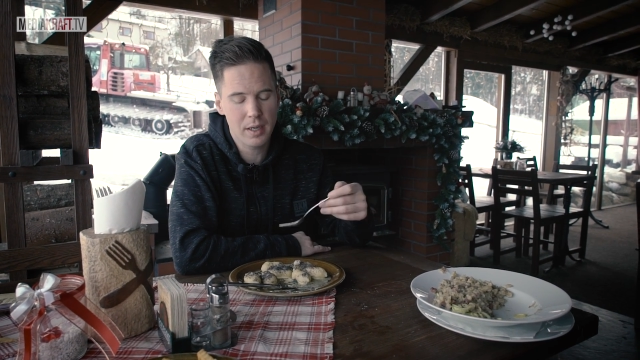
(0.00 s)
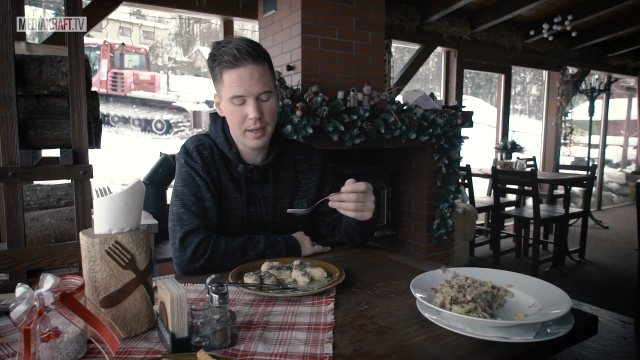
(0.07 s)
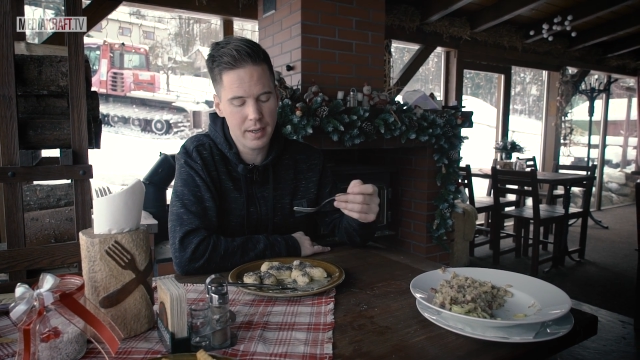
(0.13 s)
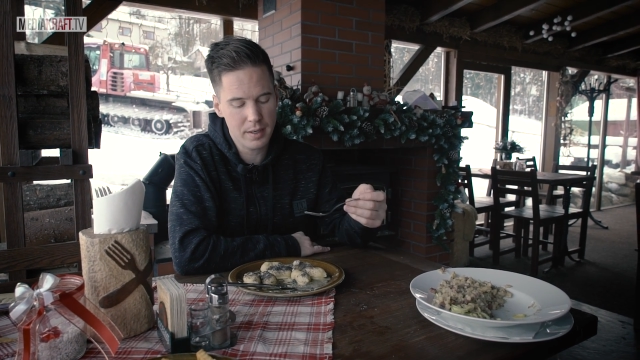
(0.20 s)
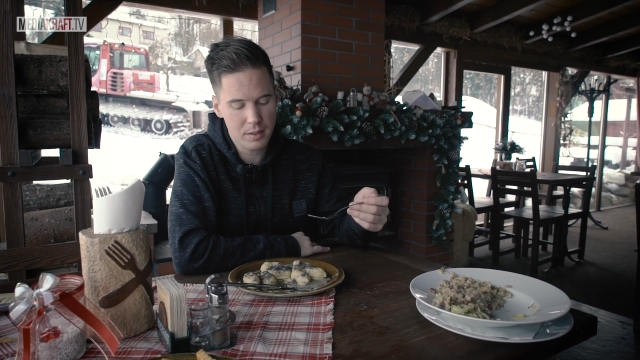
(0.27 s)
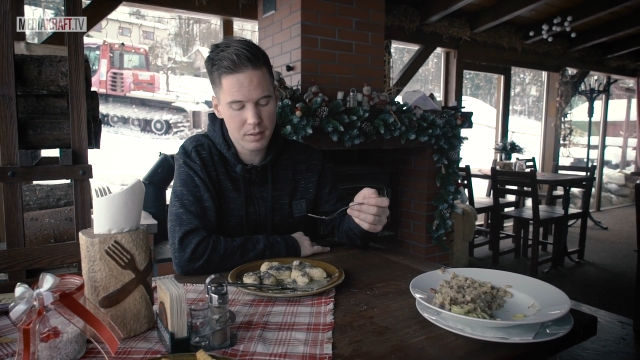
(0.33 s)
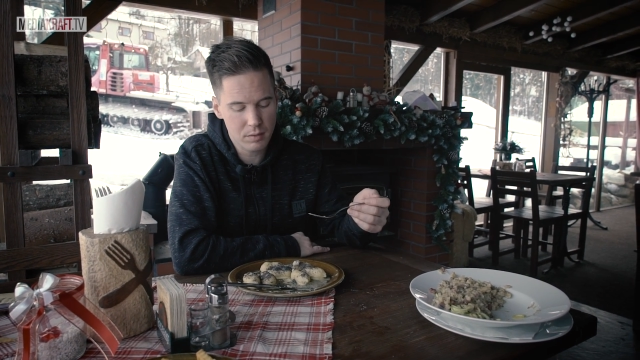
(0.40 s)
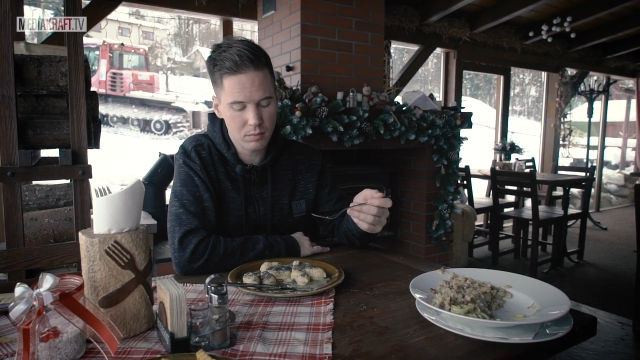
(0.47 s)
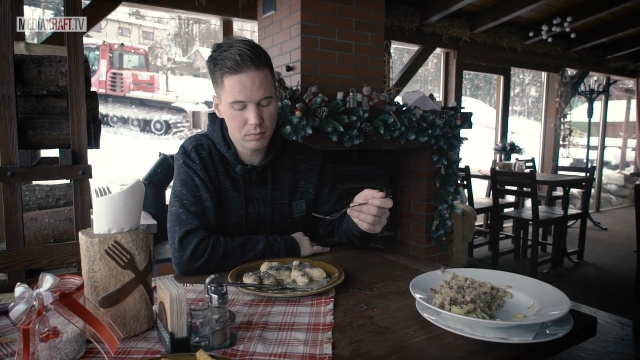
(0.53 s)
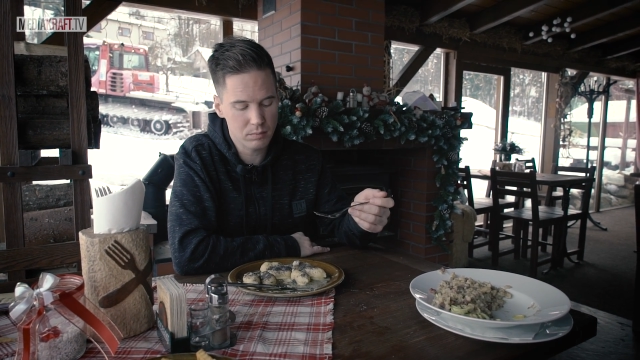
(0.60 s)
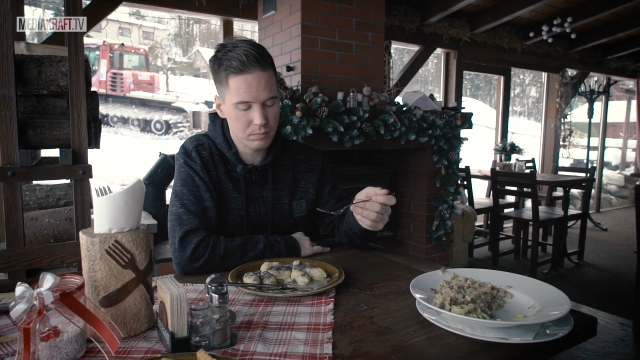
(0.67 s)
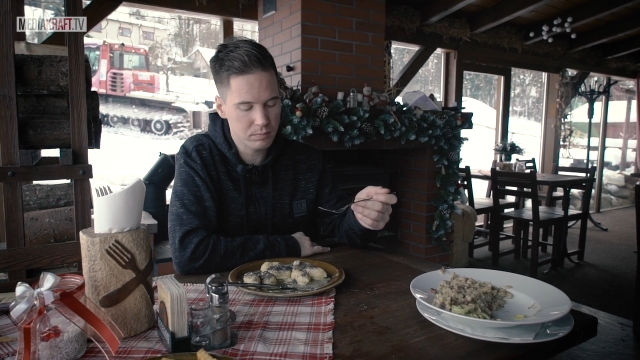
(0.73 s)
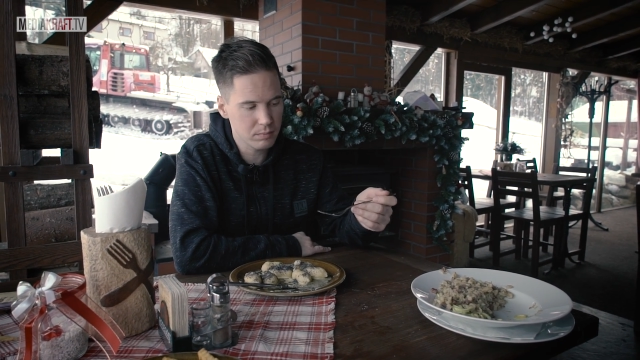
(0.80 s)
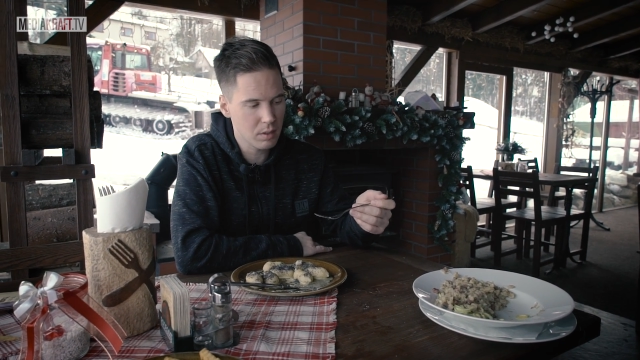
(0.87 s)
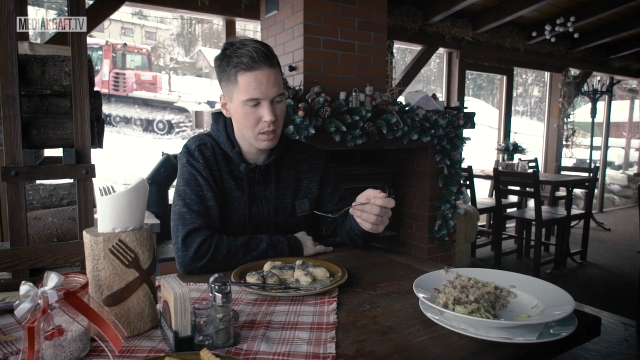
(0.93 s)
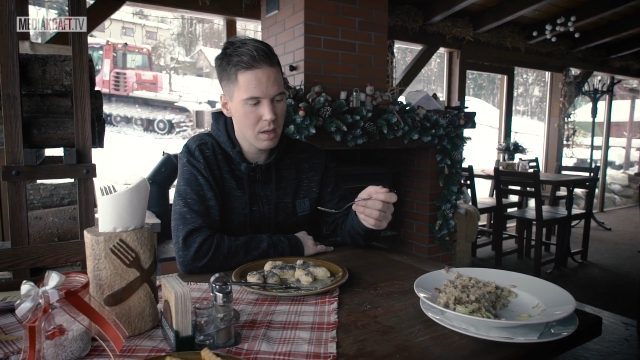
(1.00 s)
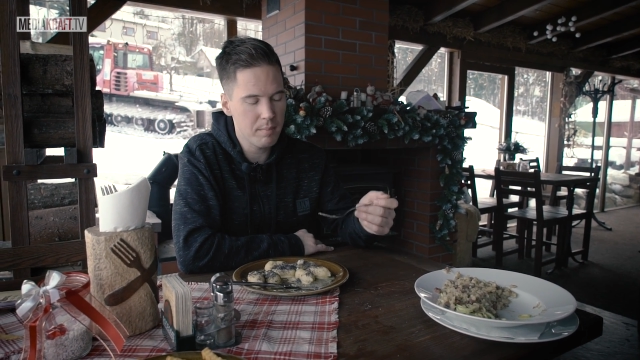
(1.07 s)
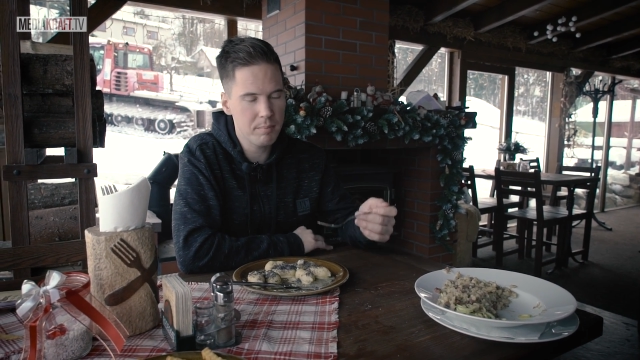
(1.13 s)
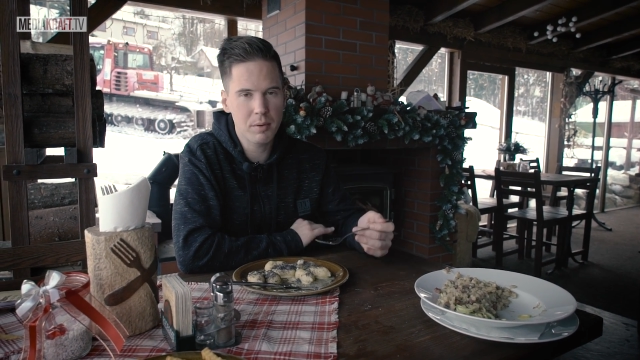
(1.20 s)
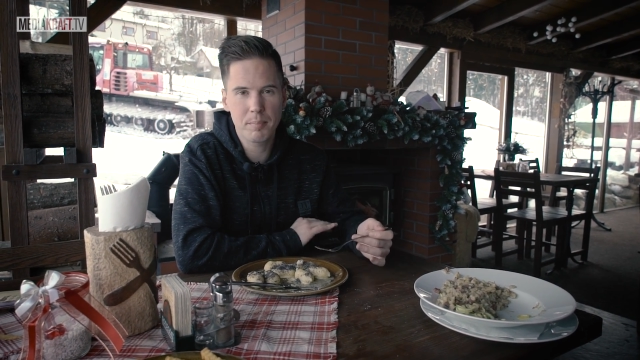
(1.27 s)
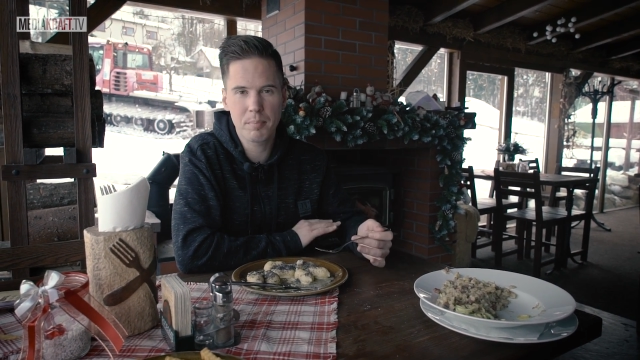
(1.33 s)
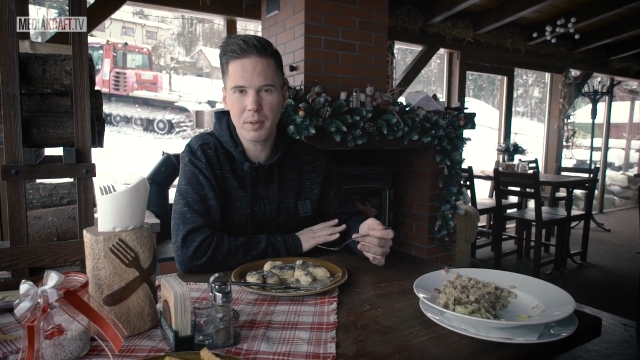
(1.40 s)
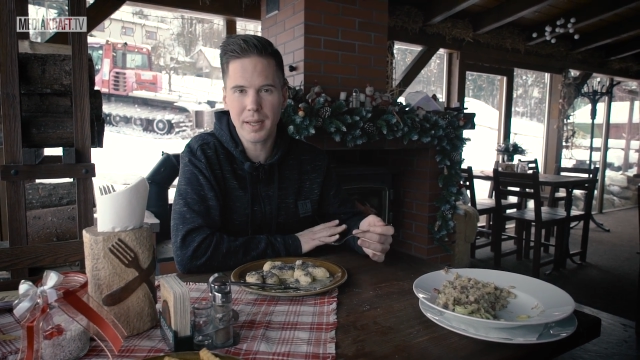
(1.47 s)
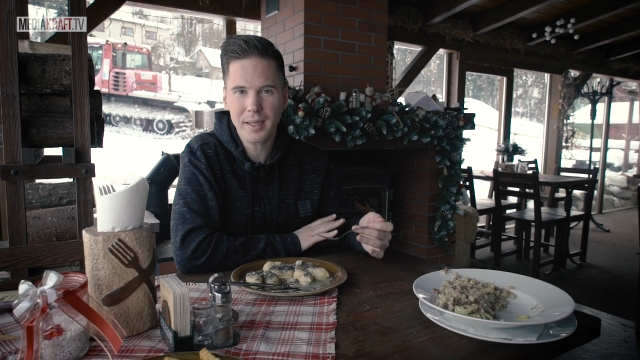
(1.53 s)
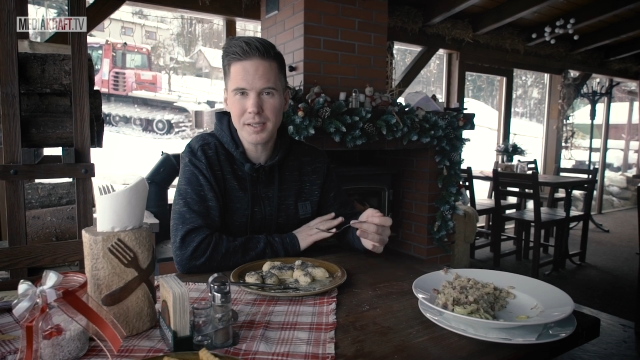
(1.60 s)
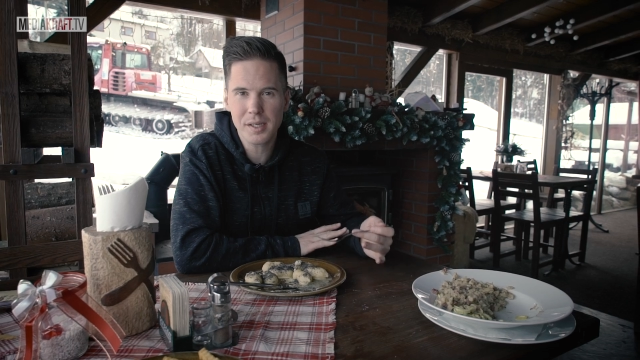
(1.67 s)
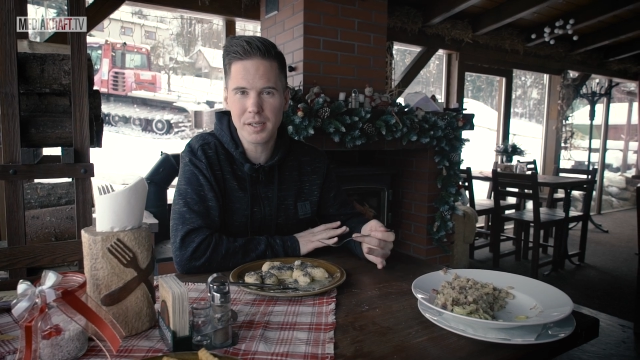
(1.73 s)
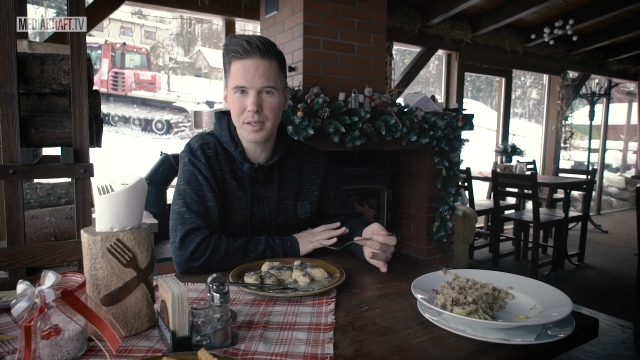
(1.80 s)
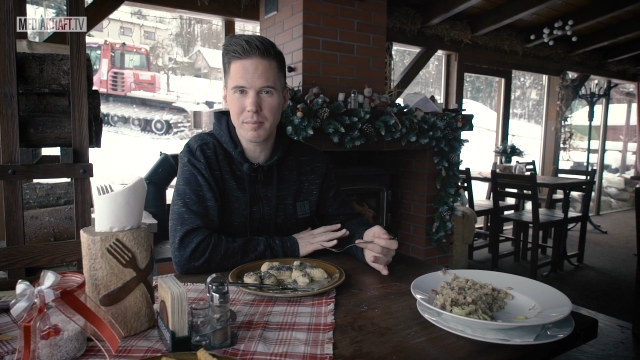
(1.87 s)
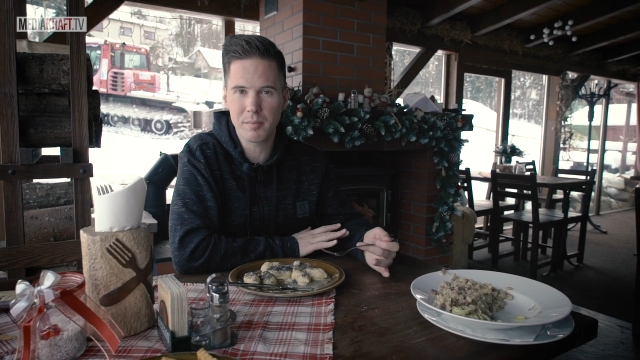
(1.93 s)
and
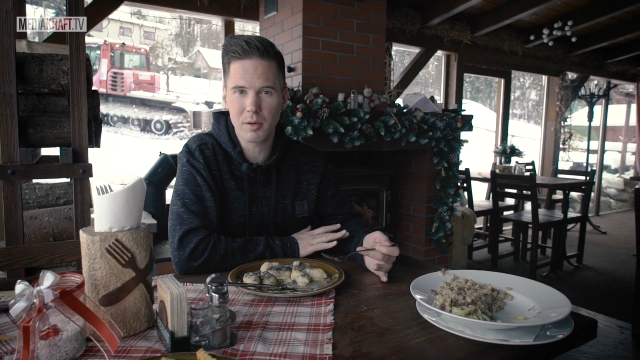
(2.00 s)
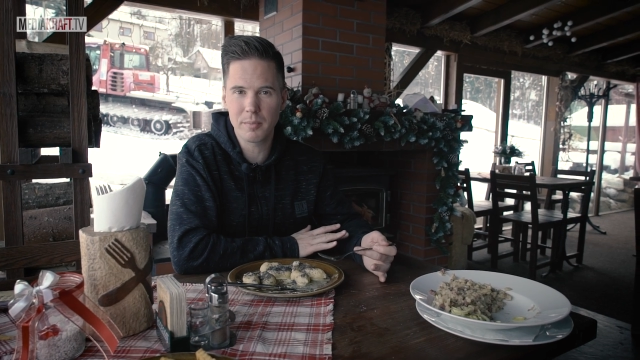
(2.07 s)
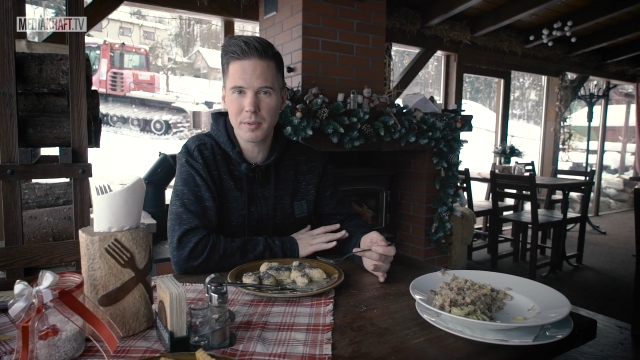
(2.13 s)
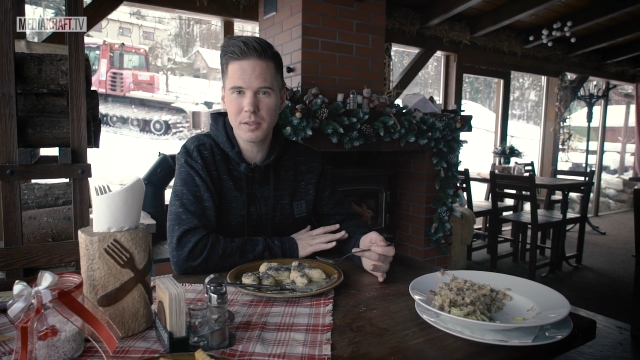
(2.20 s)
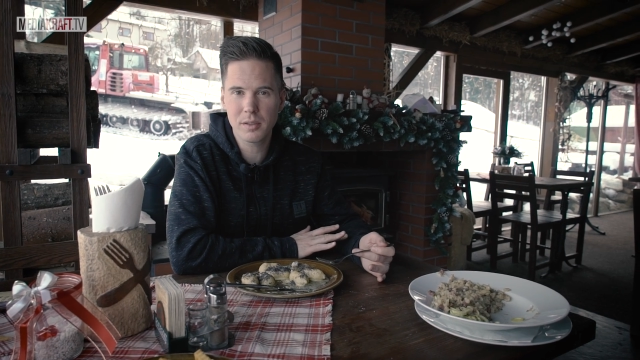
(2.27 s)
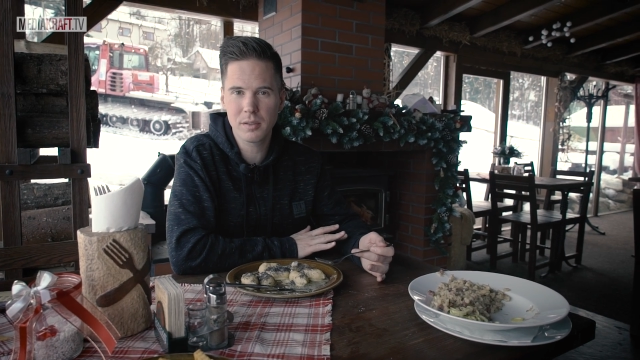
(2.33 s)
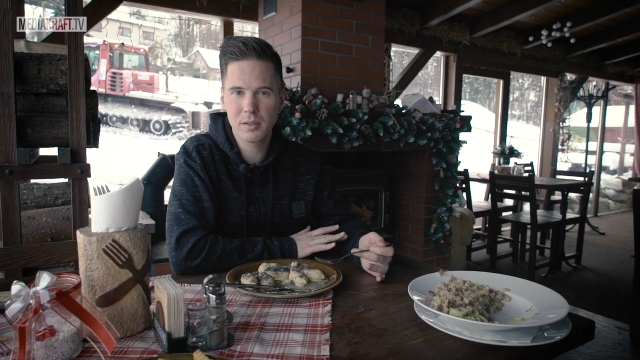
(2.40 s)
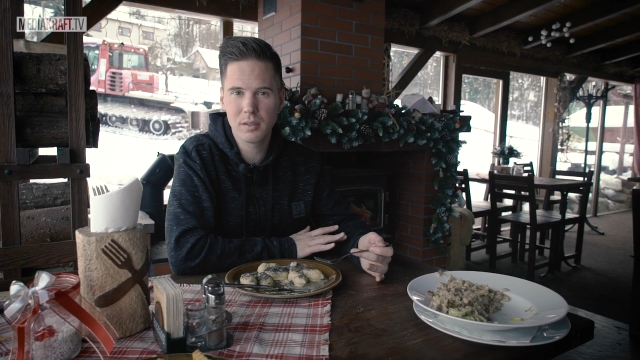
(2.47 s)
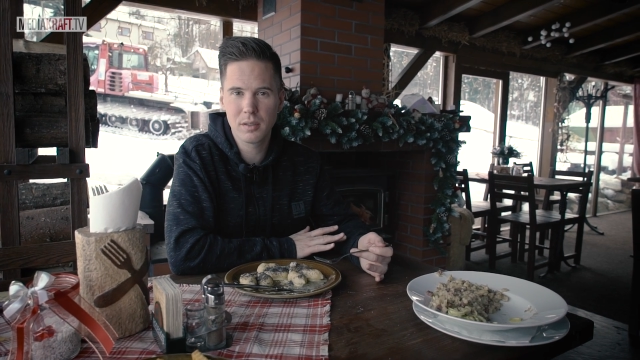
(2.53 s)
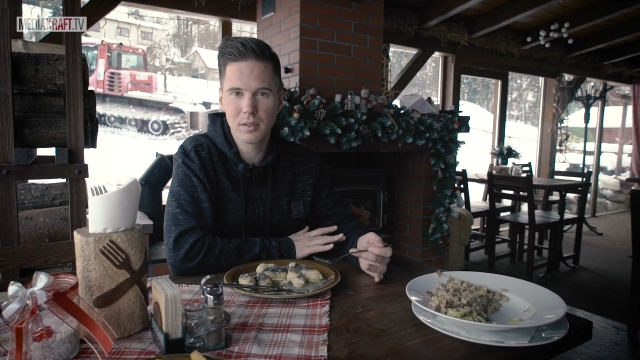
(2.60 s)
perplexing in moments.